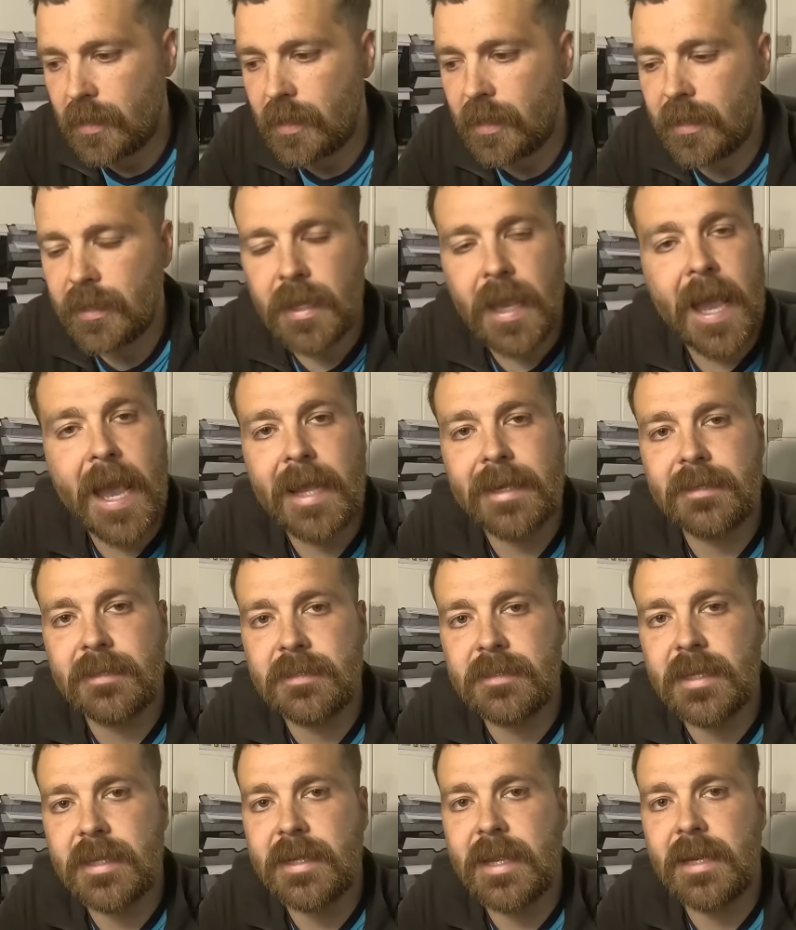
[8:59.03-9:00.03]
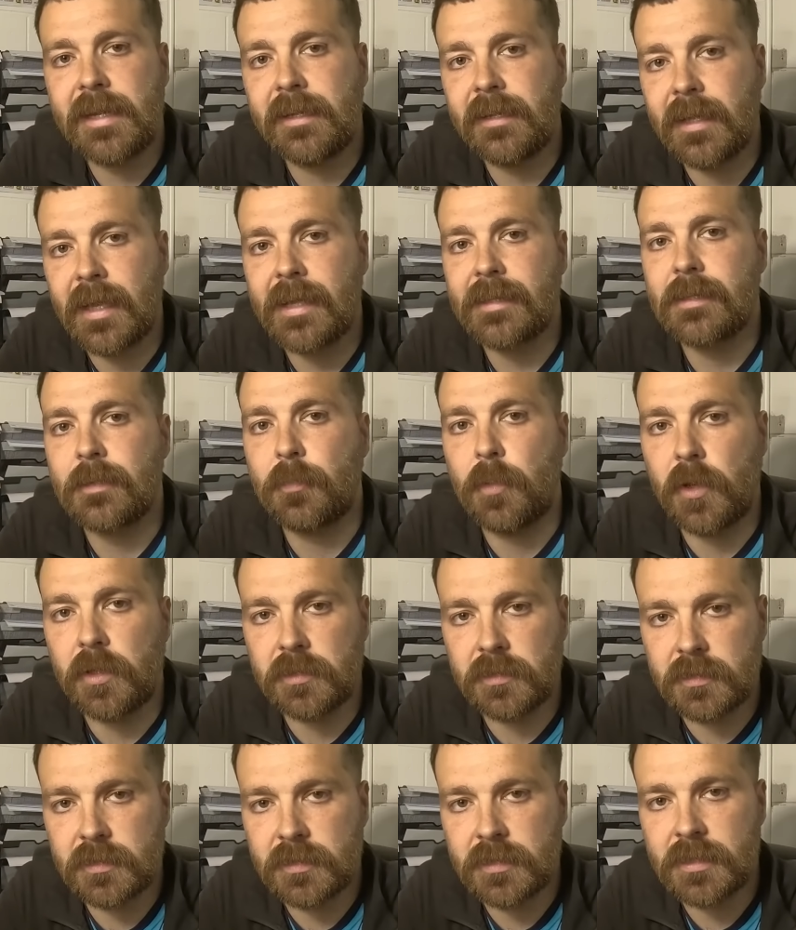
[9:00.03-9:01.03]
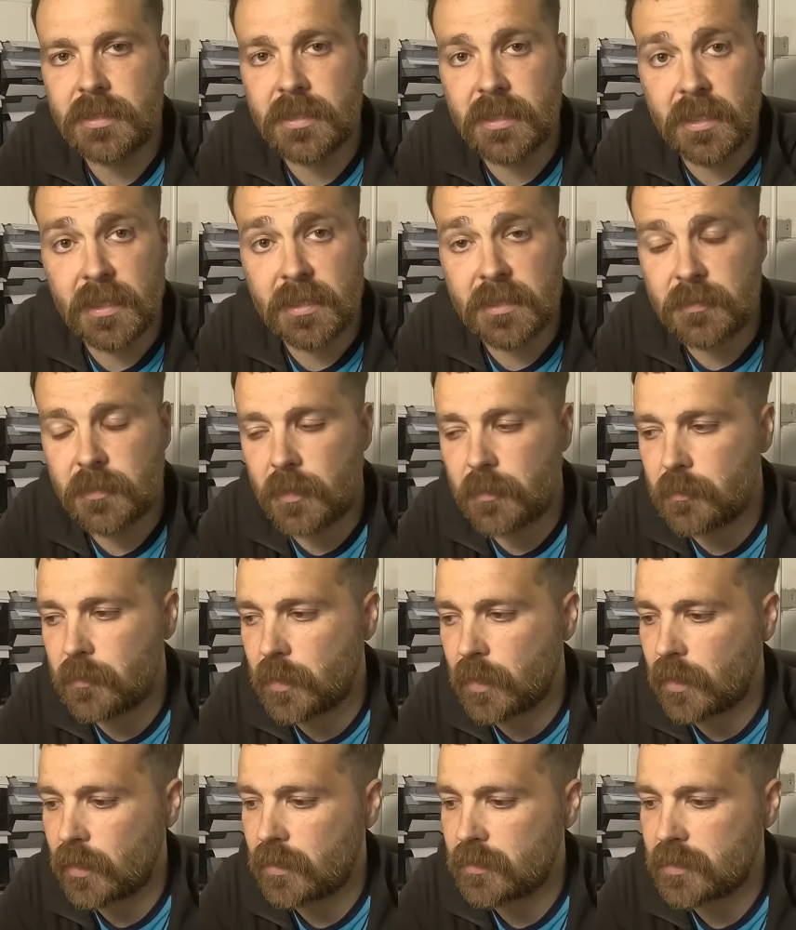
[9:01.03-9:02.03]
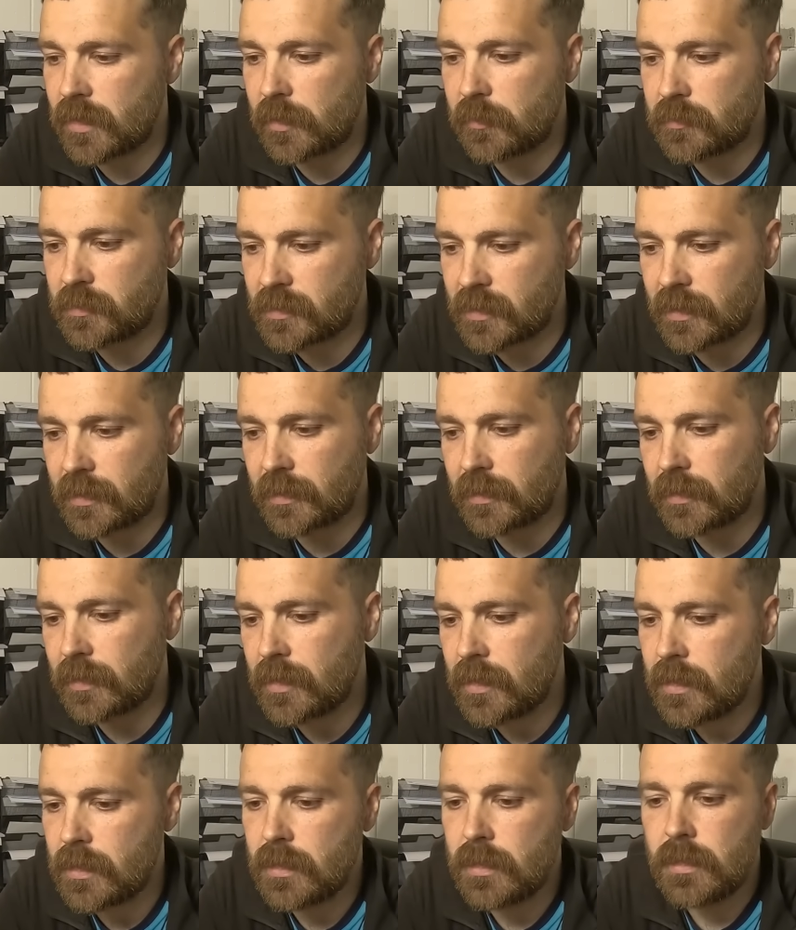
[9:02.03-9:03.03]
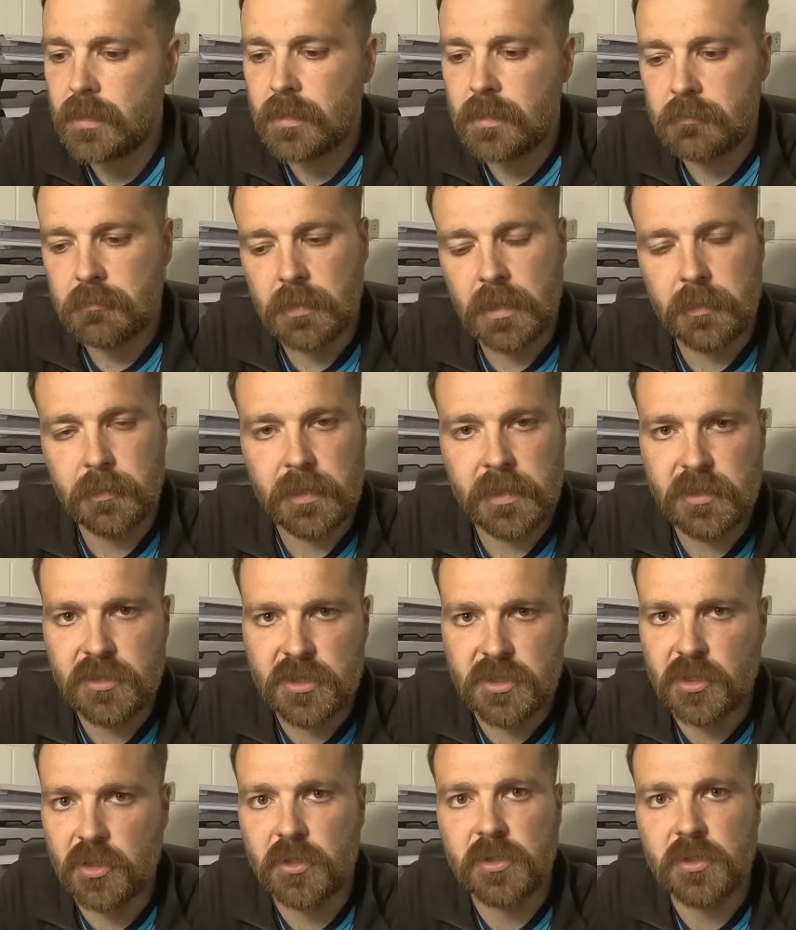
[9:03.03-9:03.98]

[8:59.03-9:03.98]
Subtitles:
I hadn't said anything at the point to the husband because I was like, maybe he's just got